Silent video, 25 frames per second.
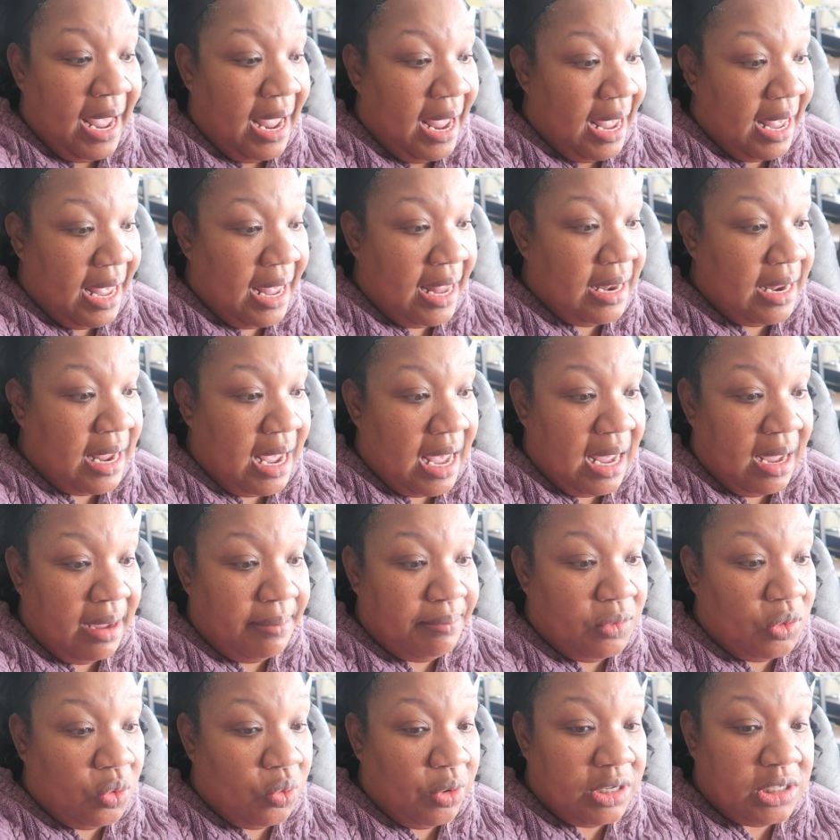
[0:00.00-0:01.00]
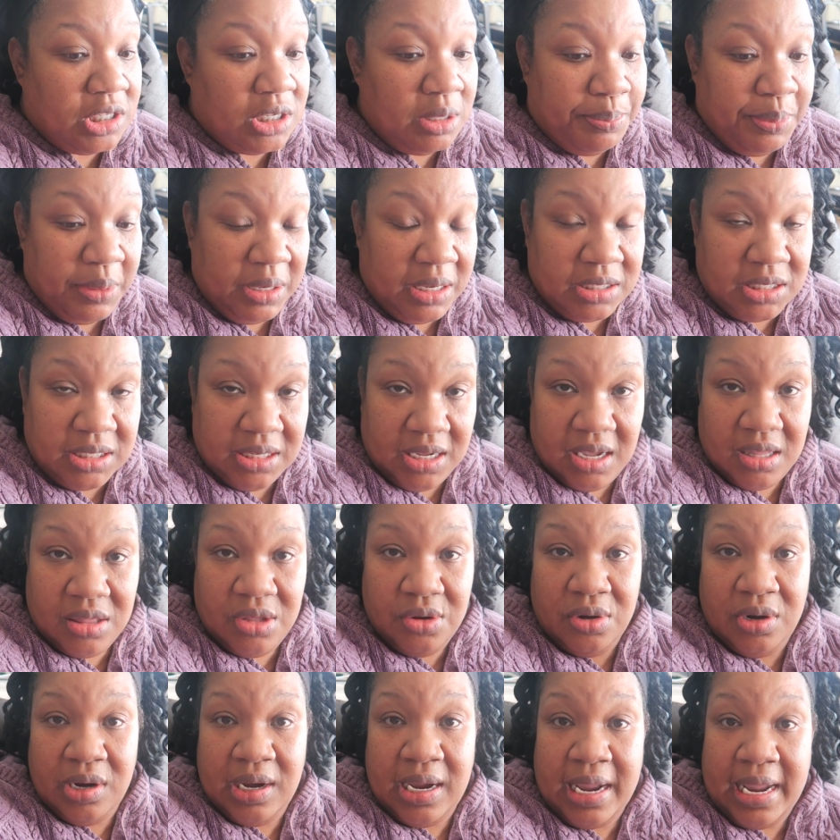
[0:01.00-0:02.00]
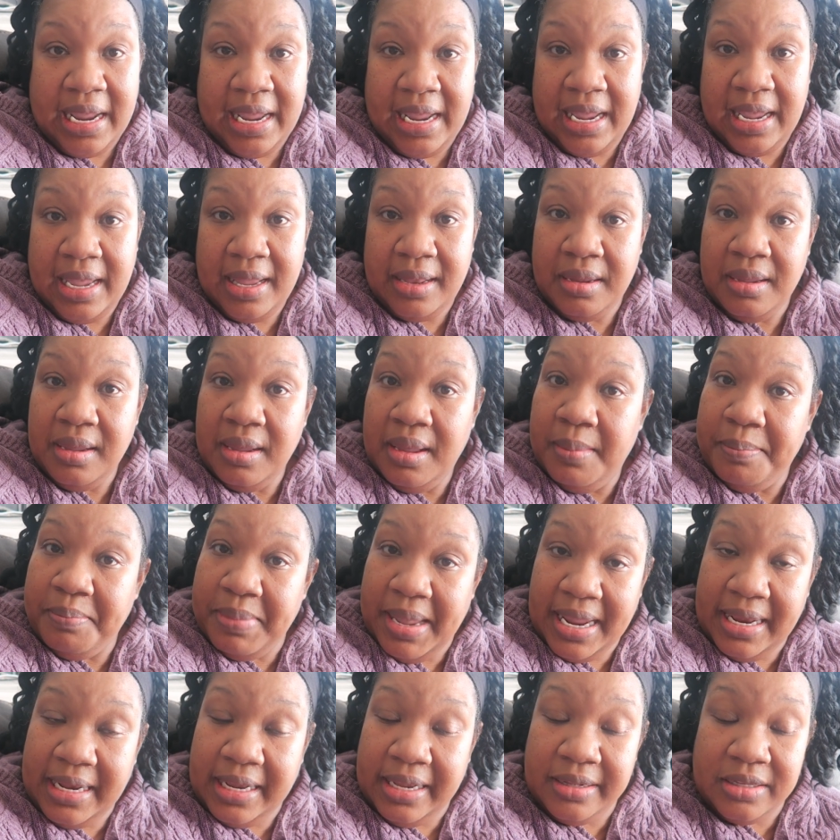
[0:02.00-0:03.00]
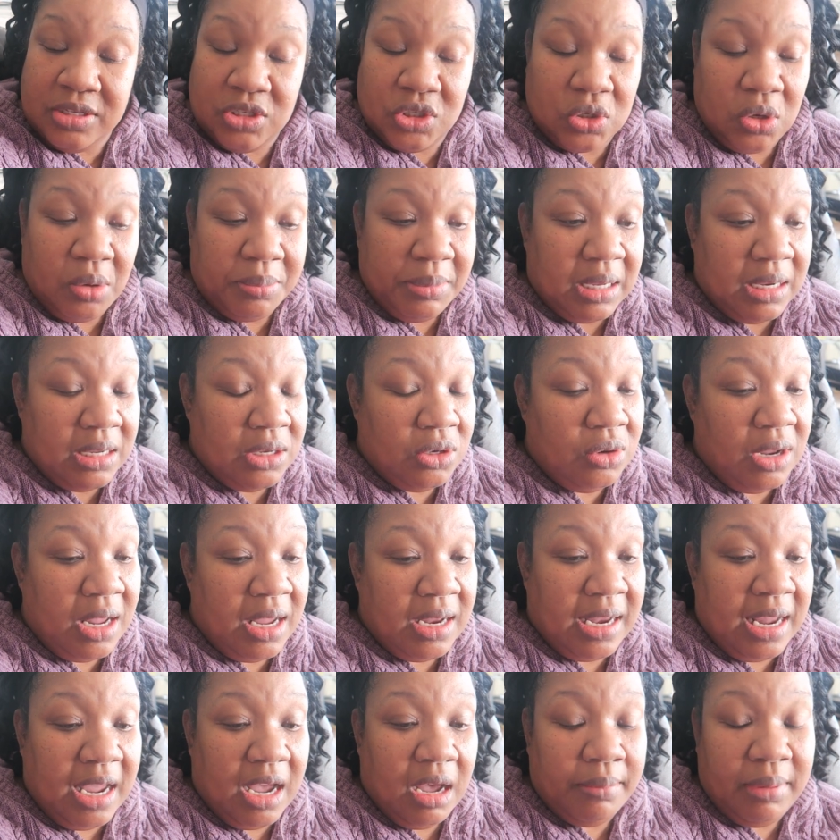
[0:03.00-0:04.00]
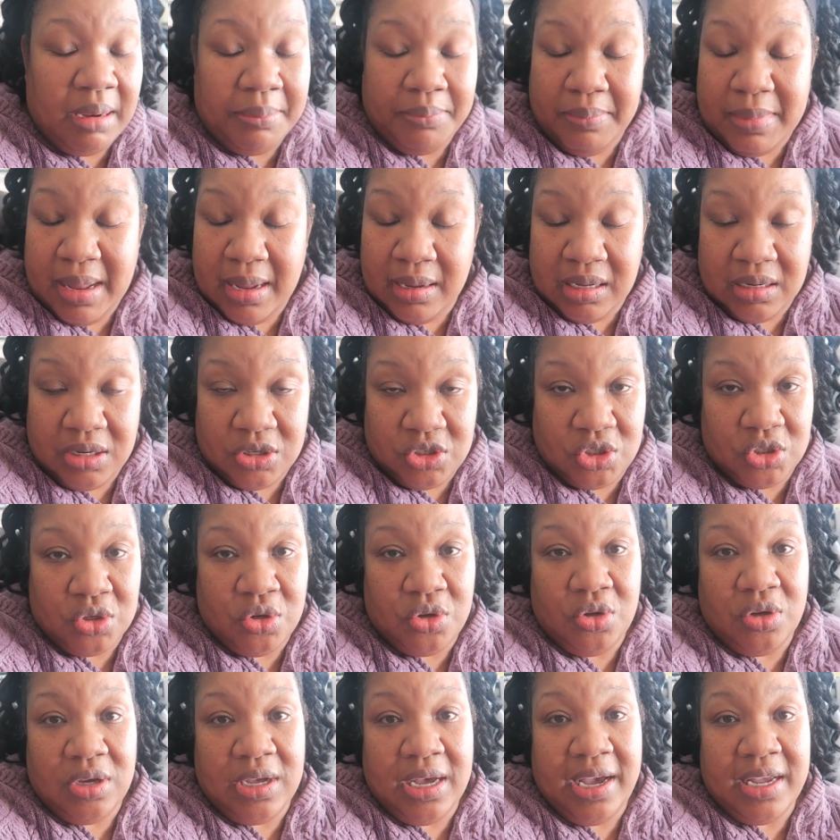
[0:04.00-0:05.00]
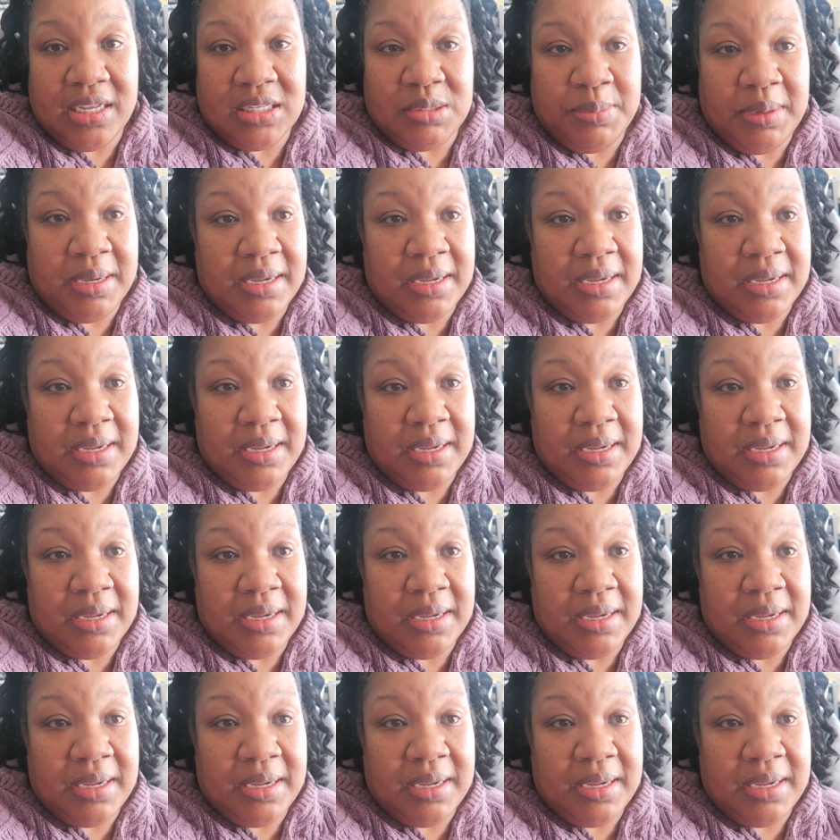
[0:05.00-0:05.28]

And I'm going to put it together and paint it. So I'm gonna do that now, but I'm not gonna show you guys.